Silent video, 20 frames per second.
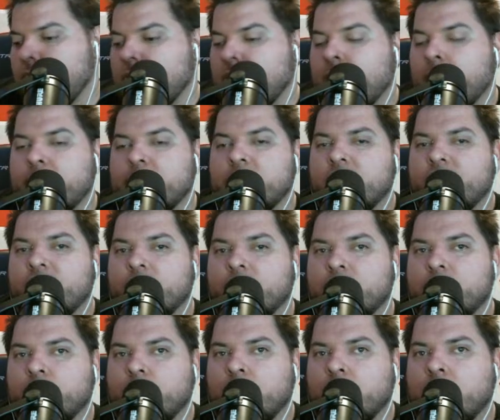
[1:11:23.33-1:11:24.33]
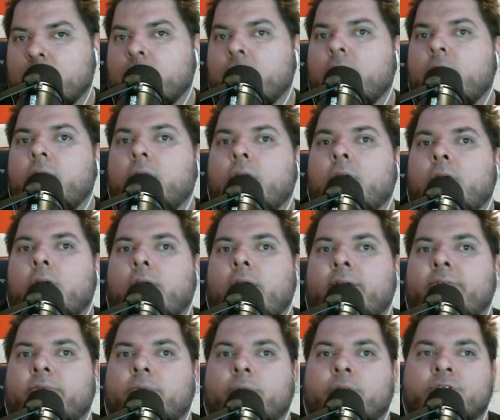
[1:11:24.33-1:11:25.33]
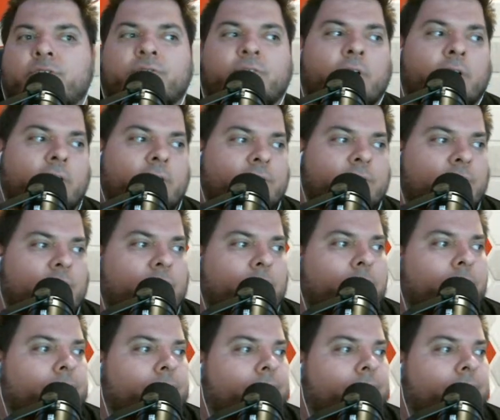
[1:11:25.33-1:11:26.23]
I watched the first one. Haven't watched Fridays yet.